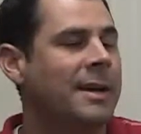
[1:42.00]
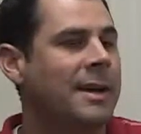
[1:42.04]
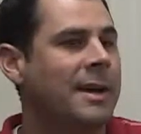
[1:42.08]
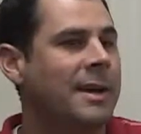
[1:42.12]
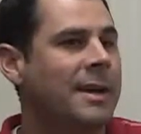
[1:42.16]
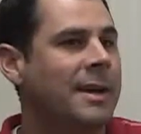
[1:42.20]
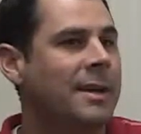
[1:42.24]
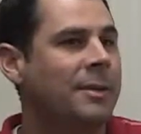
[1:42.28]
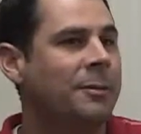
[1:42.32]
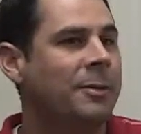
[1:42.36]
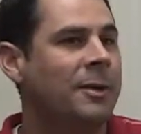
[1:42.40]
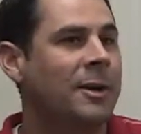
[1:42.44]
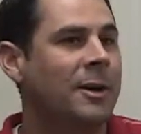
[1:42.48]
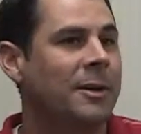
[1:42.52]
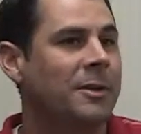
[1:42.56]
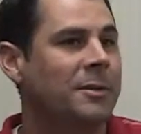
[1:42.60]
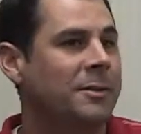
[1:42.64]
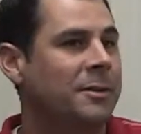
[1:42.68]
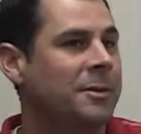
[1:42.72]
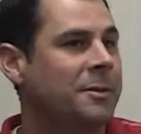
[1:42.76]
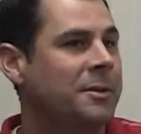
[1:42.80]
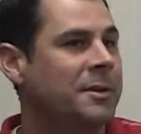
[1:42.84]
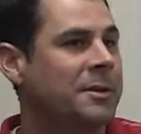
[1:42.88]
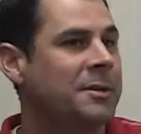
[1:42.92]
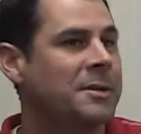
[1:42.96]
And we
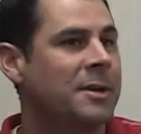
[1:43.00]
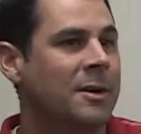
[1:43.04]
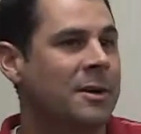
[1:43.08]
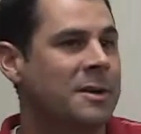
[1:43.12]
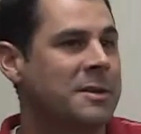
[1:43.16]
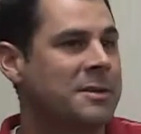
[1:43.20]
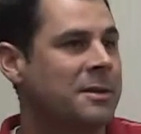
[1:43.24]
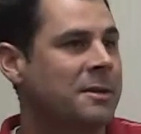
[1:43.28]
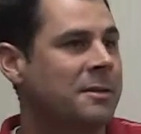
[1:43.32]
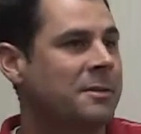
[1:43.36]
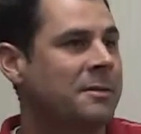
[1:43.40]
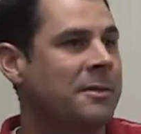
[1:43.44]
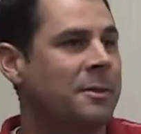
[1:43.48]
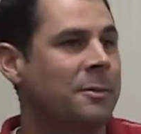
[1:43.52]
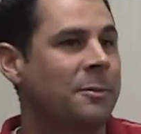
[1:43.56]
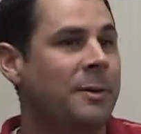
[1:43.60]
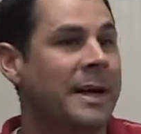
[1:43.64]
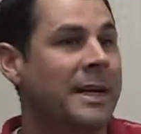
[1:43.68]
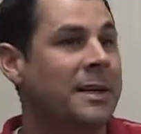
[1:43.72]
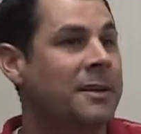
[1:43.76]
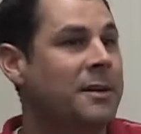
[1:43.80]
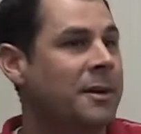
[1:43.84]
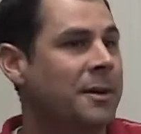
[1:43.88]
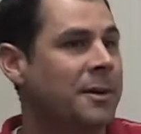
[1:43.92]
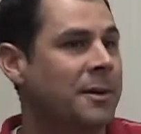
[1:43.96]
also are in charge of the
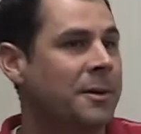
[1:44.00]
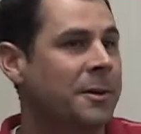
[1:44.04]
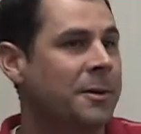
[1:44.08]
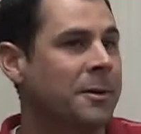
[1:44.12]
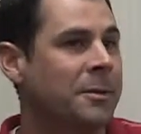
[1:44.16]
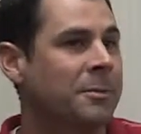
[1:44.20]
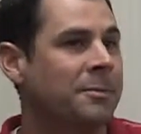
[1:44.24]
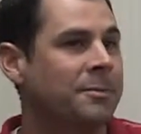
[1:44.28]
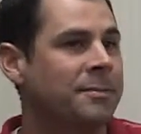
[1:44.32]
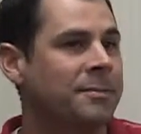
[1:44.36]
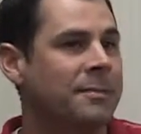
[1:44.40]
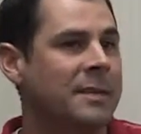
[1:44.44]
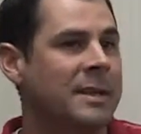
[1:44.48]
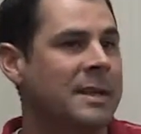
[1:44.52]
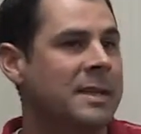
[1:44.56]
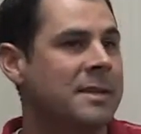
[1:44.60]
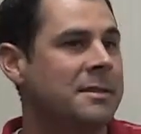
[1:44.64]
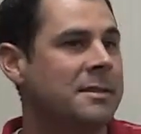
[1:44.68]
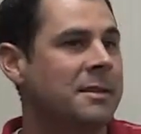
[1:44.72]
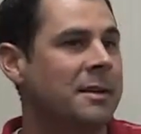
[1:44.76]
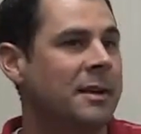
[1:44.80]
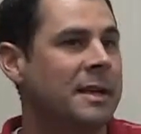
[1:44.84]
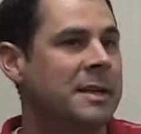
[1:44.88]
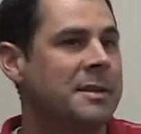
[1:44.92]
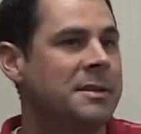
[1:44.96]
red curb, the
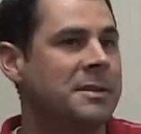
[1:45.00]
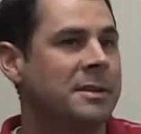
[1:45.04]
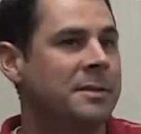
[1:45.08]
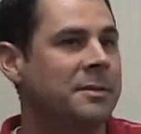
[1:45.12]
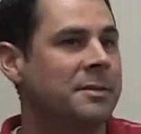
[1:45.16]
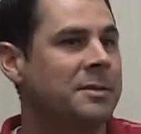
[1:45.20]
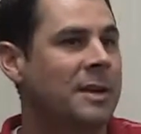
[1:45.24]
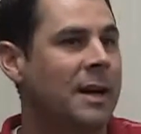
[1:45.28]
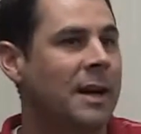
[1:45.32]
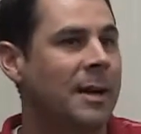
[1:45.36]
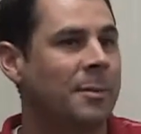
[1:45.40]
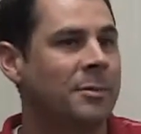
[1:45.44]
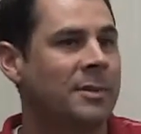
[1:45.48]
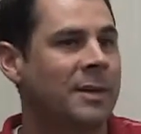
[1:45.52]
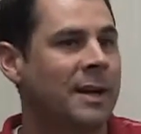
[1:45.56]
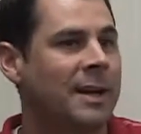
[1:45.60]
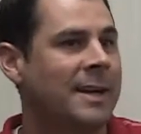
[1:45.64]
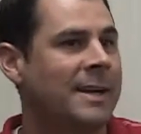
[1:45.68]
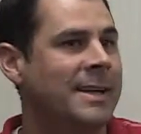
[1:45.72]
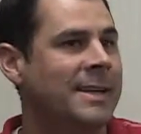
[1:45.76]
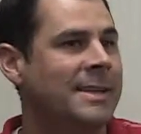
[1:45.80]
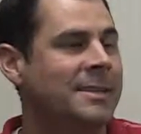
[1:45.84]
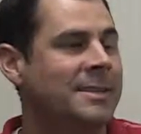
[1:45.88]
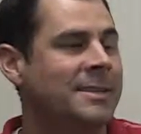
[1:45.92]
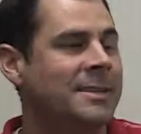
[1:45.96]
installation of stop
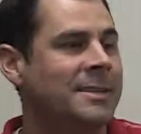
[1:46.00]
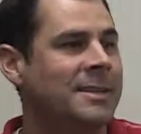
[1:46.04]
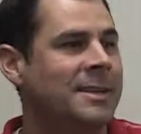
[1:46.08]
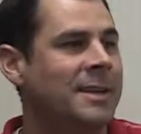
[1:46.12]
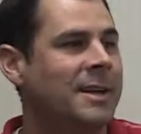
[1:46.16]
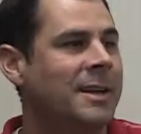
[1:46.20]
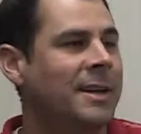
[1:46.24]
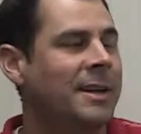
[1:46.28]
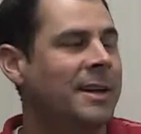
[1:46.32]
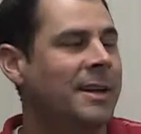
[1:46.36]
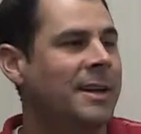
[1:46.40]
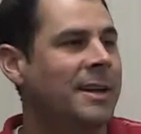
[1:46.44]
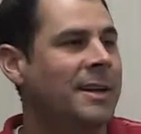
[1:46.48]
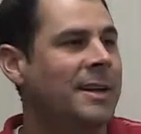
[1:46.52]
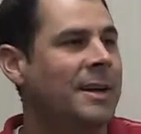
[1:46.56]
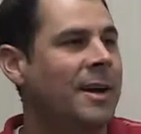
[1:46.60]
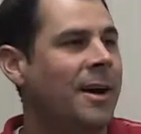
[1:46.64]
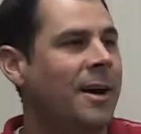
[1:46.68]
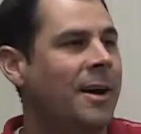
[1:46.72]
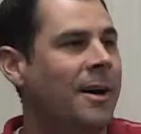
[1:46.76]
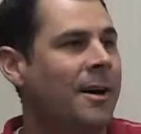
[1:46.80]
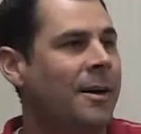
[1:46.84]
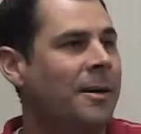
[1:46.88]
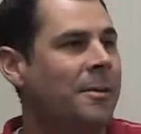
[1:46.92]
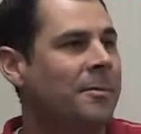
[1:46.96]
signs,
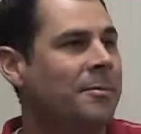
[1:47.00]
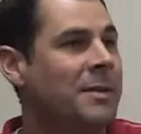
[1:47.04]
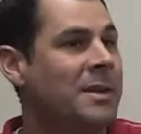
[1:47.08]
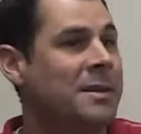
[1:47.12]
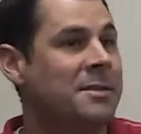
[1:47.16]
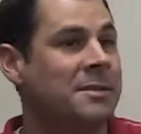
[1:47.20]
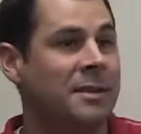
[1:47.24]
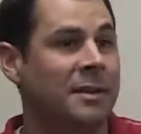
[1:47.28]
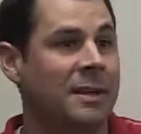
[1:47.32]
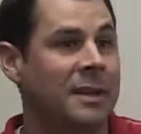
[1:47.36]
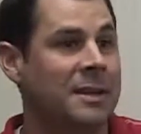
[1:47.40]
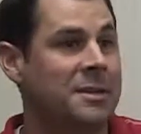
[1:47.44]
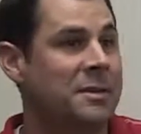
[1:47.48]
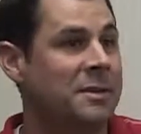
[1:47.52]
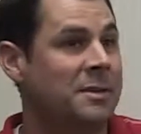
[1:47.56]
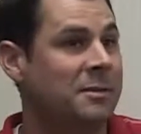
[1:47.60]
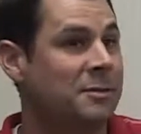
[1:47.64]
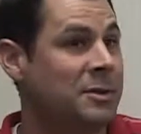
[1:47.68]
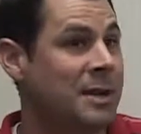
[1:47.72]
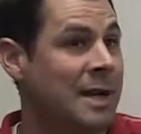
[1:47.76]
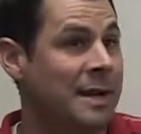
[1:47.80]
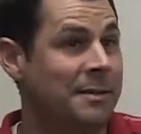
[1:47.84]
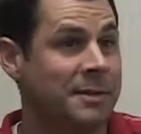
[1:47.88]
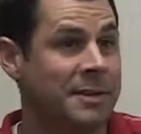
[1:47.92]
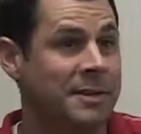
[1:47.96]
installation of
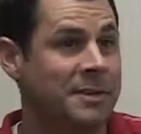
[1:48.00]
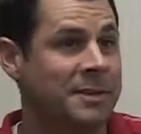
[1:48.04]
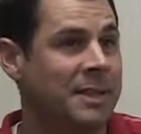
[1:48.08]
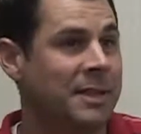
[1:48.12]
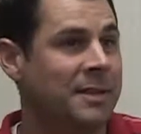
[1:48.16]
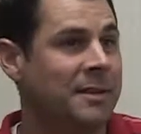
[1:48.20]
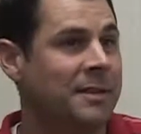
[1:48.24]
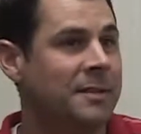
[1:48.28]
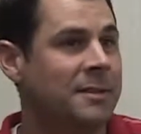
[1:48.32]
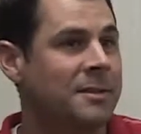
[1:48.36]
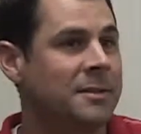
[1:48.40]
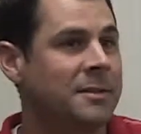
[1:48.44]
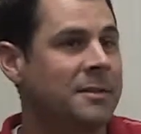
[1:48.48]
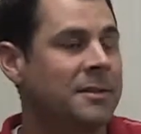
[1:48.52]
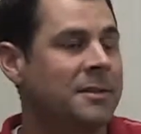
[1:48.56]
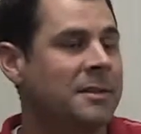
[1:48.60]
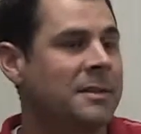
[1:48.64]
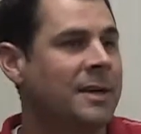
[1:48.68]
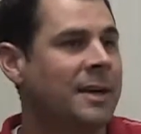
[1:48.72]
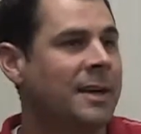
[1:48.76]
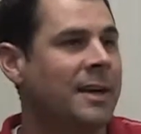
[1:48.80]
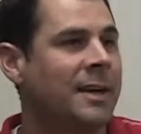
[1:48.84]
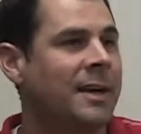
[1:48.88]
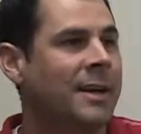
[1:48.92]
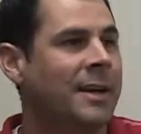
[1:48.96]
traffic signals,
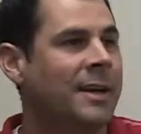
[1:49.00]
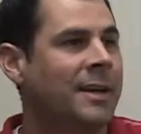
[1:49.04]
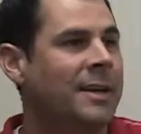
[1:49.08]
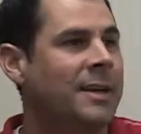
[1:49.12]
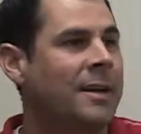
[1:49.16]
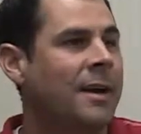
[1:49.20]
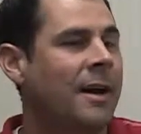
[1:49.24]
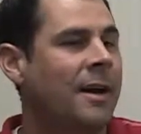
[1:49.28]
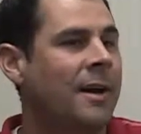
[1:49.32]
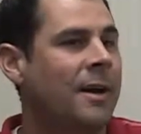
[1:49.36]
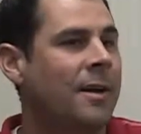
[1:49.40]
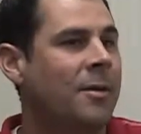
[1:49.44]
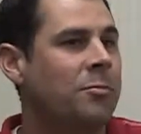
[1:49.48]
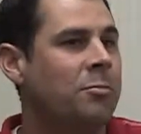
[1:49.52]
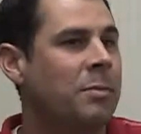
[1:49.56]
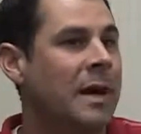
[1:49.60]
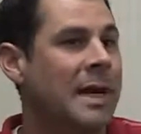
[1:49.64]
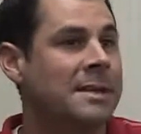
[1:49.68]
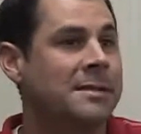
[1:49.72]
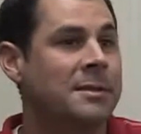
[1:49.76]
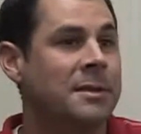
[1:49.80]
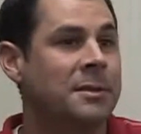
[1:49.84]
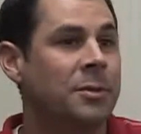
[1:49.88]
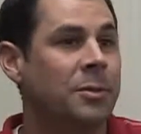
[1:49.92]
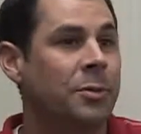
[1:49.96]

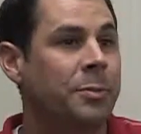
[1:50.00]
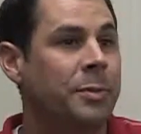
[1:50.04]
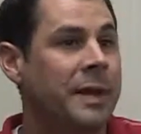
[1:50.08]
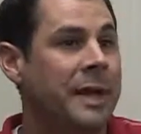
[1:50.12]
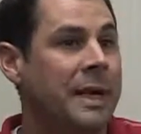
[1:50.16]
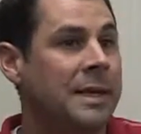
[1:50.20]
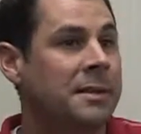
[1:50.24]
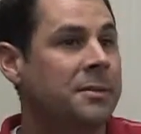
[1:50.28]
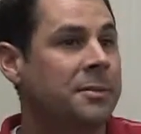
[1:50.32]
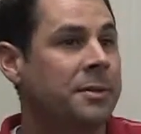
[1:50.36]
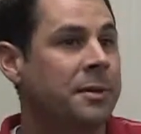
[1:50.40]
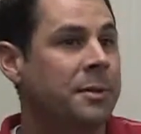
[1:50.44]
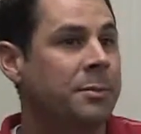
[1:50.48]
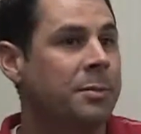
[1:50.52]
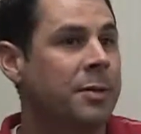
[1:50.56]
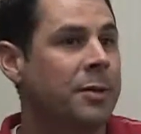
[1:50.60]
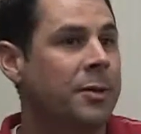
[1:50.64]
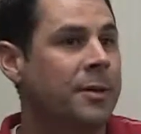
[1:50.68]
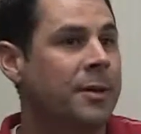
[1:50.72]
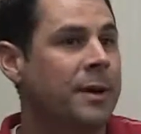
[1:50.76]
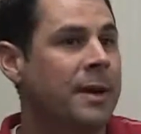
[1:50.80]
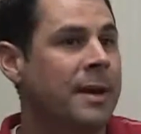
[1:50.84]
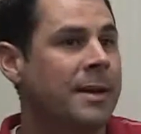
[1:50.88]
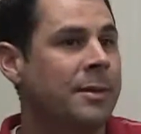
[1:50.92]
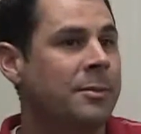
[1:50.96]
bicycle pedestrian
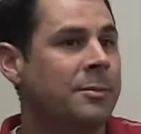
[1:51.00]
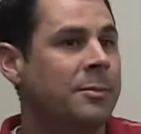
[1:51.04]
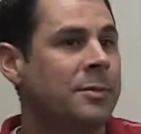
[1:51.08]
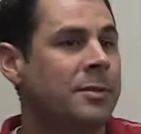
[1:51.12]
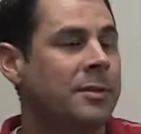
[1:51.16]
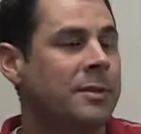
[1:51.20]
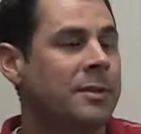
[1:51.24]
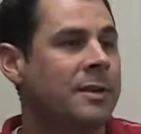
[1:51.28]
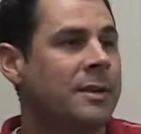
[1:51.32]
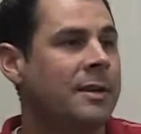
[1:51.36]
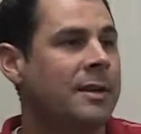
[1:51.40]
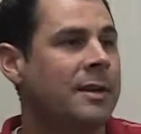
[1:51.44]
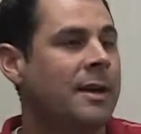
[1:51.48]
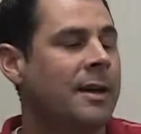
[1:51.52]
programs,